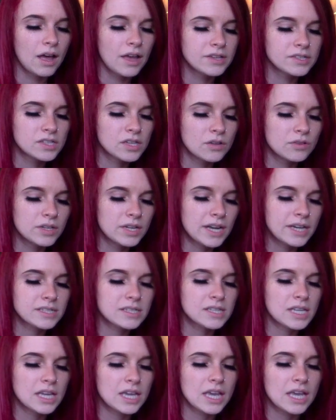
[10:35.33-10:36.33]
So the next
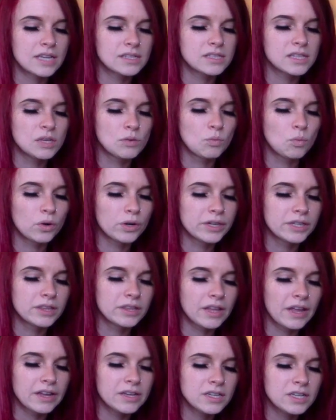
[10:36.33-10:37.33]
thing is the Warren
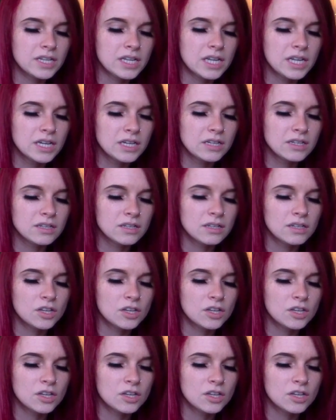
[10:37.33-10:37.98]
London